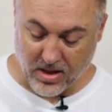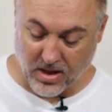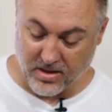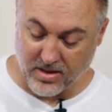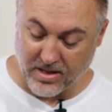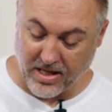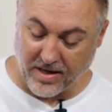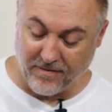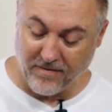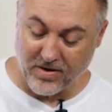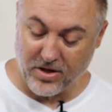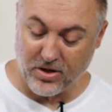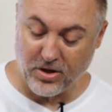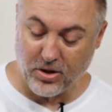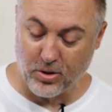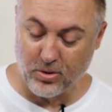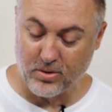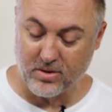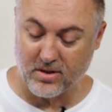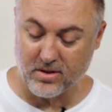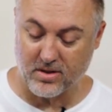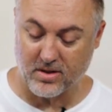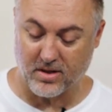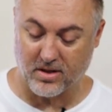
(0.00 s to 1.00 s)
David
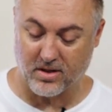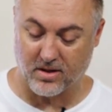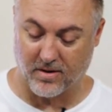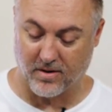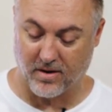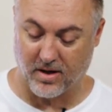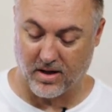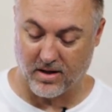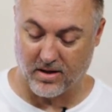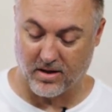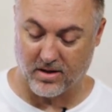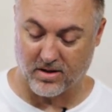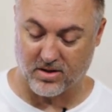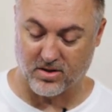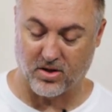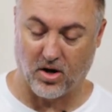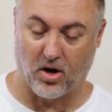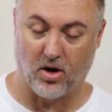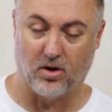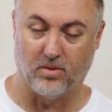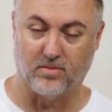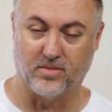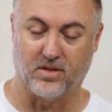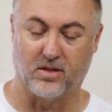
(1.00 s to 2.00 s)
uses in the, in the
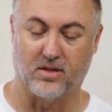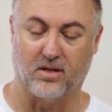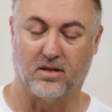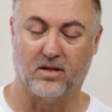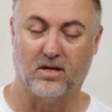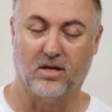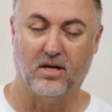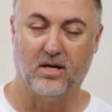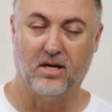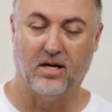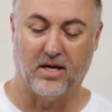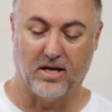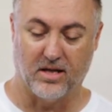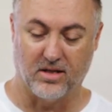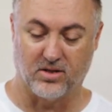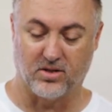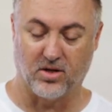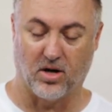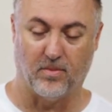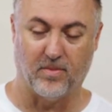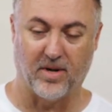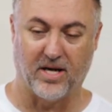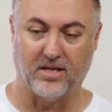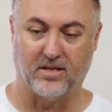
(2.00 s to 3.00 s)
Psalms, in
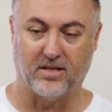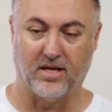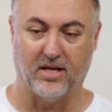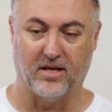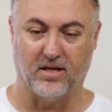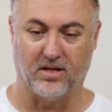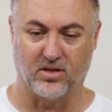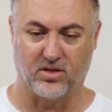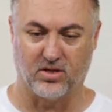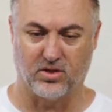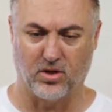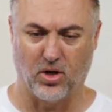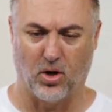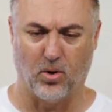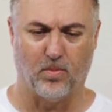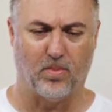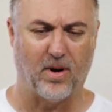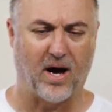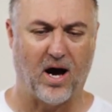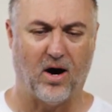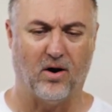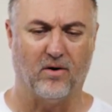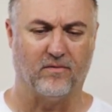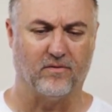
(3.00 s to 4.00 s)
Psalm 18, is so
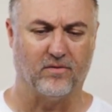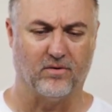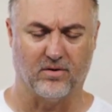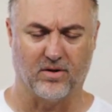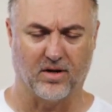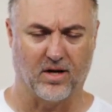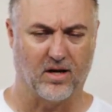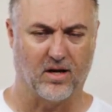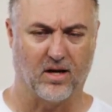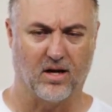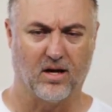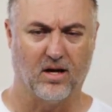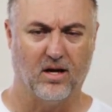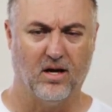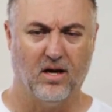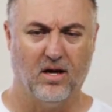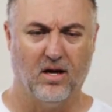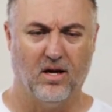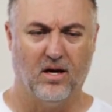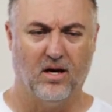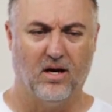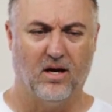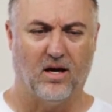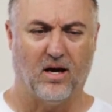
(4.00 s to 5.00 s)
powerful. And I,
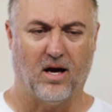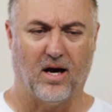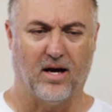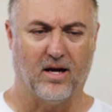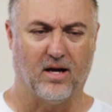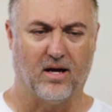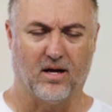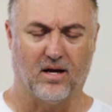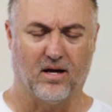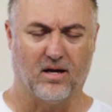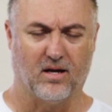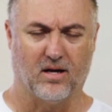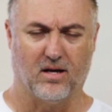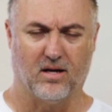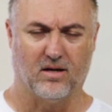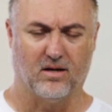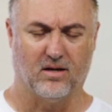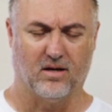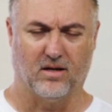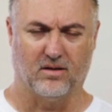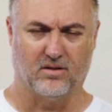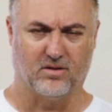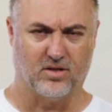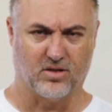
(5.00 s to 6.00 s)
I
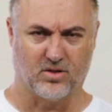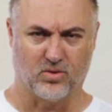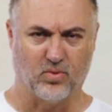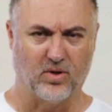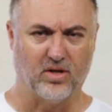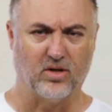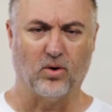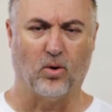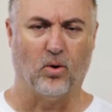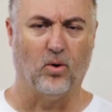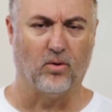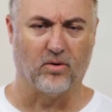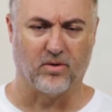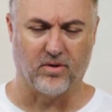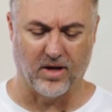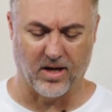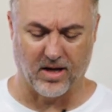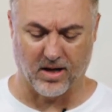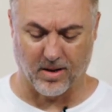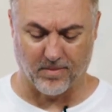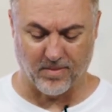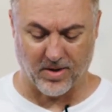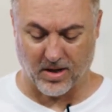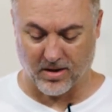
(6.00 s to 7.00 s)
just read the whole
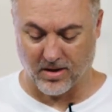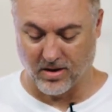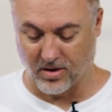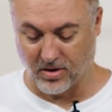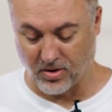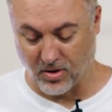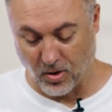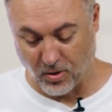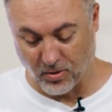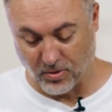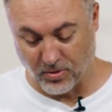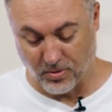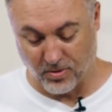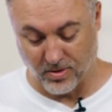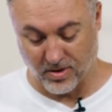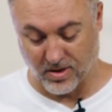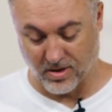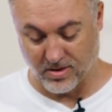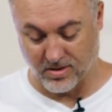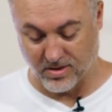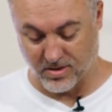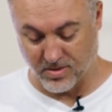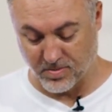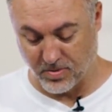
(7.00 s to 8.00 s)
thing. I'm not going to go through it
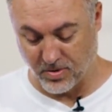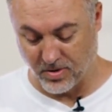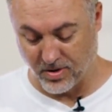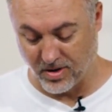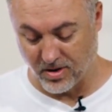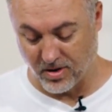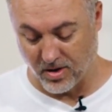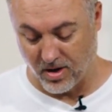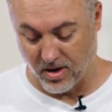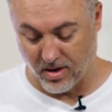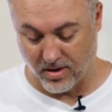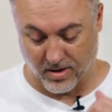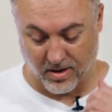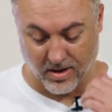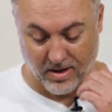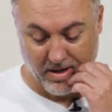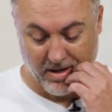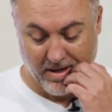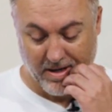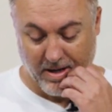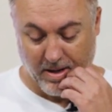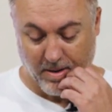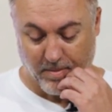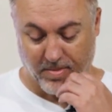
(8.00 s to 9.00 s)
because it's pretty long.
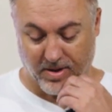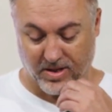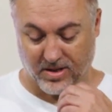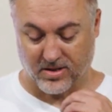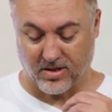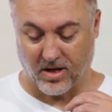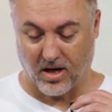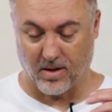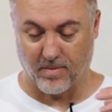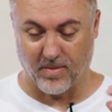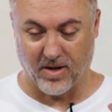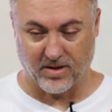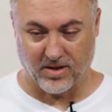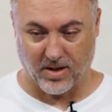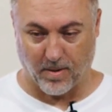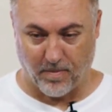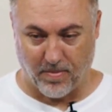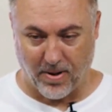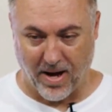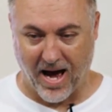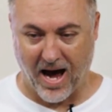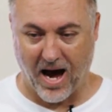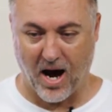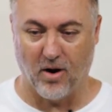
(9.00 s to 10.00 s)
But it's talking about the
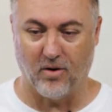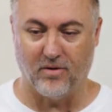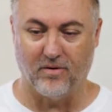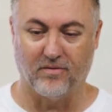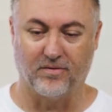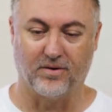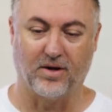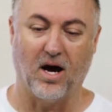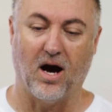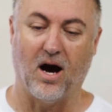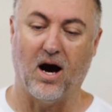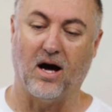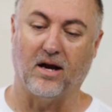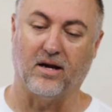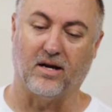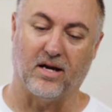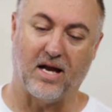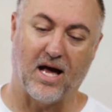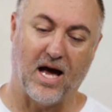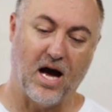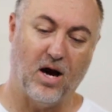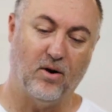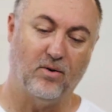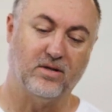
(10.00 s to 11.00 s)
power of God
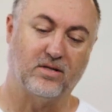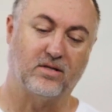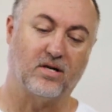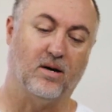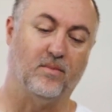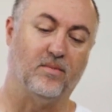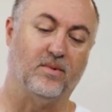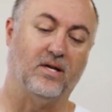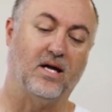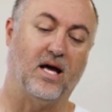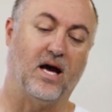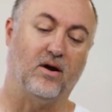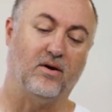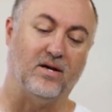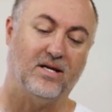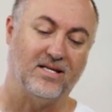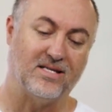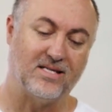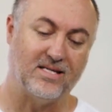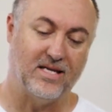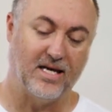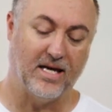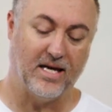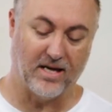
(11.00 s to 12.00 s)
and how he's coming down, he's
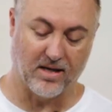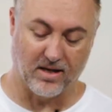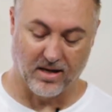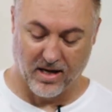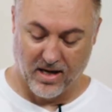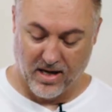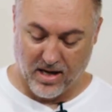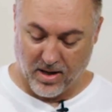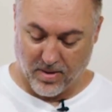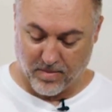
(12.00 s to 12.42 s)
seeing.